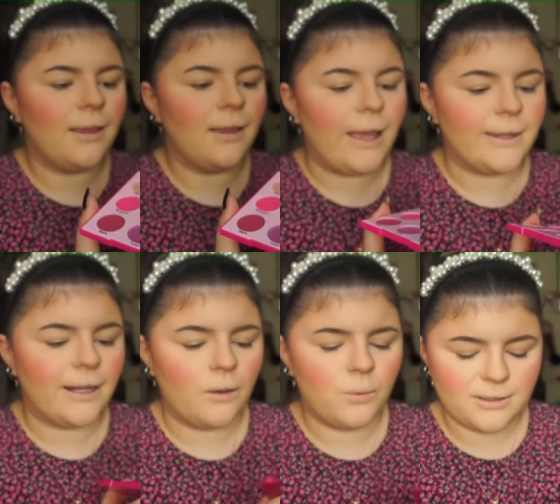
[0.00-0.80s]
and then I
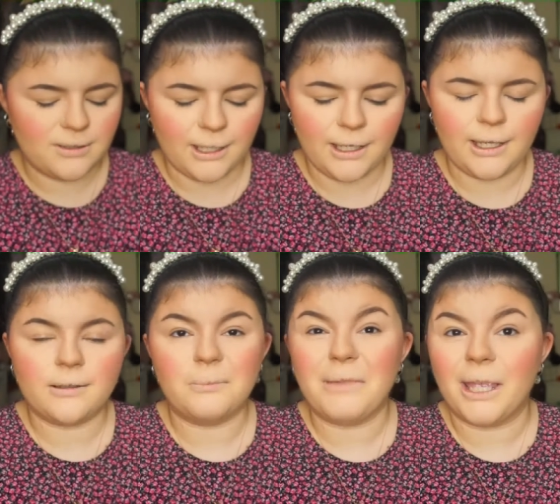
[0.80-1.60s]
was thinking
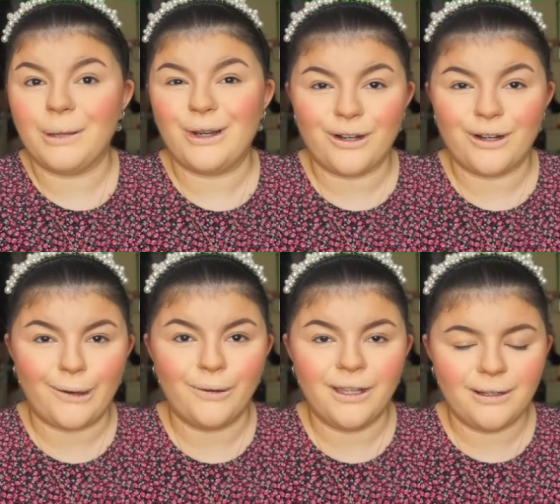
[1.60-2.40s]
maybe not now
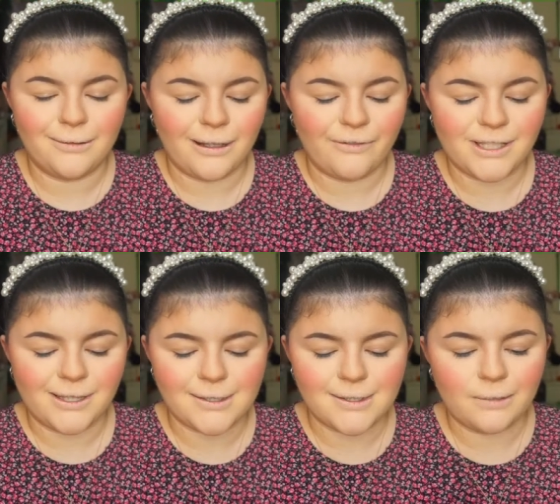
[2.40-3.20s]
now that I've seen that
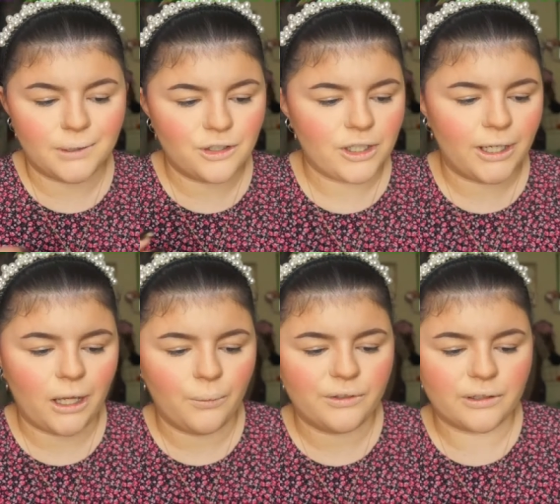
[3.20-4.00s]
sandbar shade I
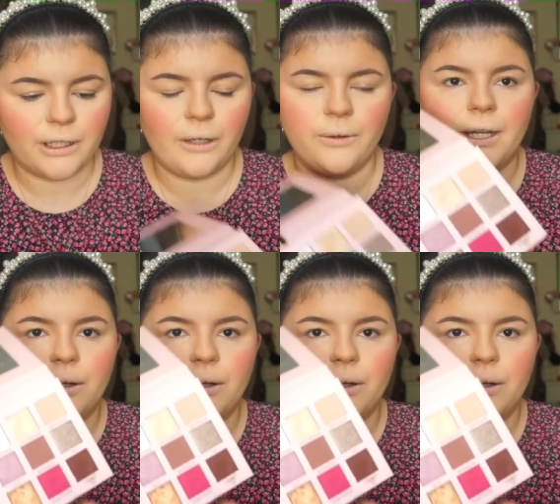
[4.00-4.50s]
was going to go in